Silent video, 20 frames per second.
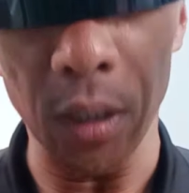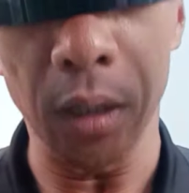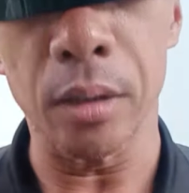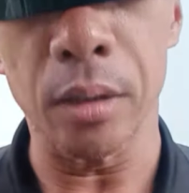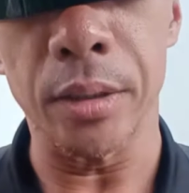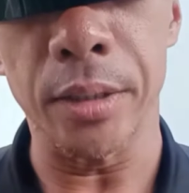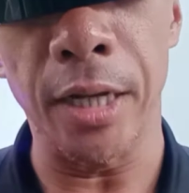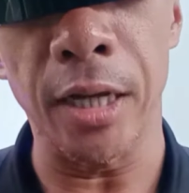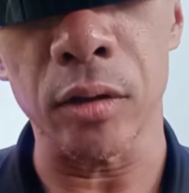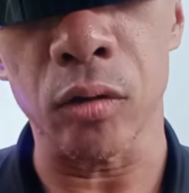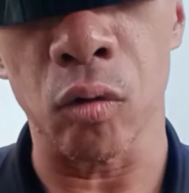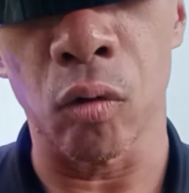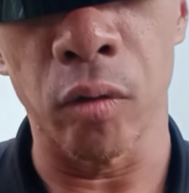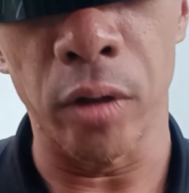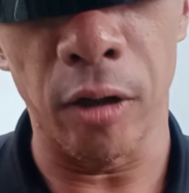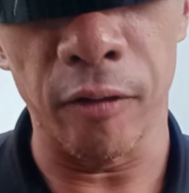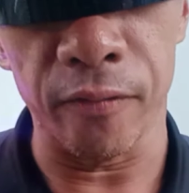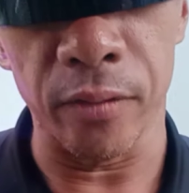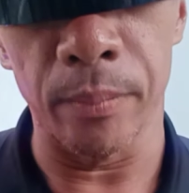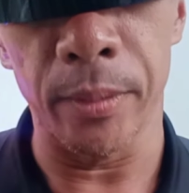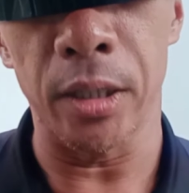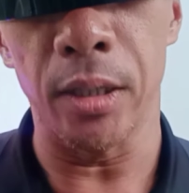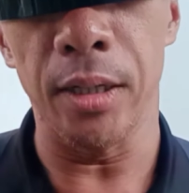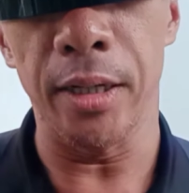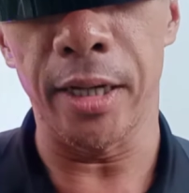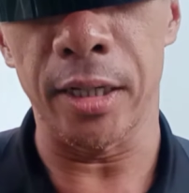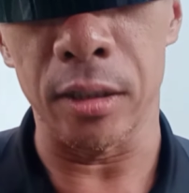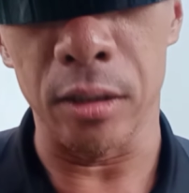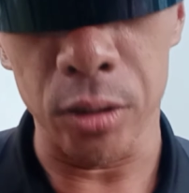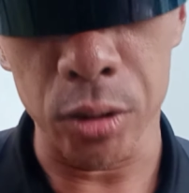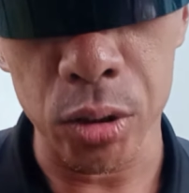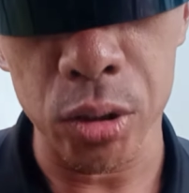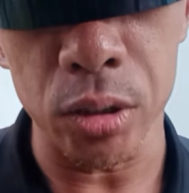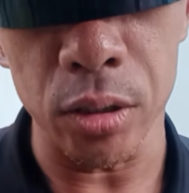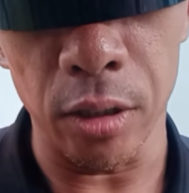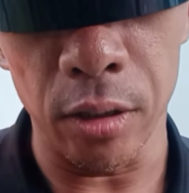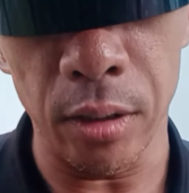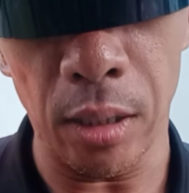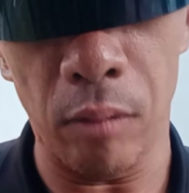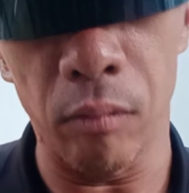NATO alphabet letters
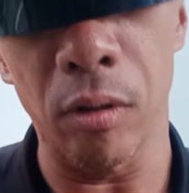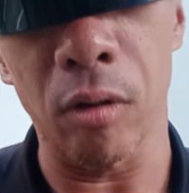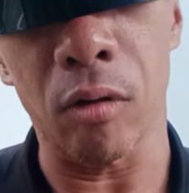in our